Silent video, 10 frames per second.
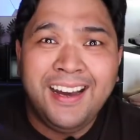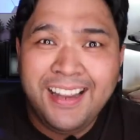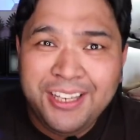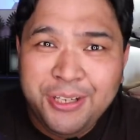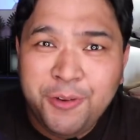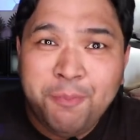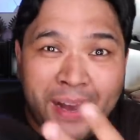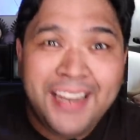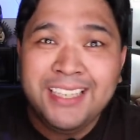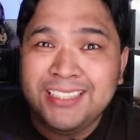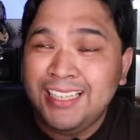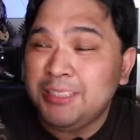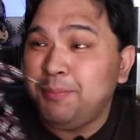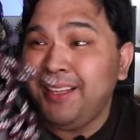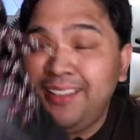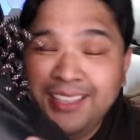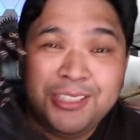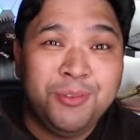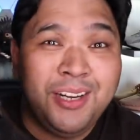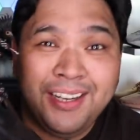uh, and you know biases, but
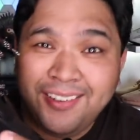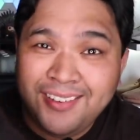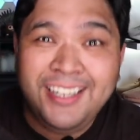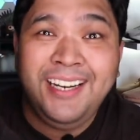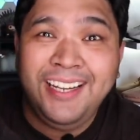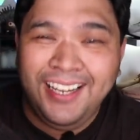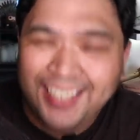this one really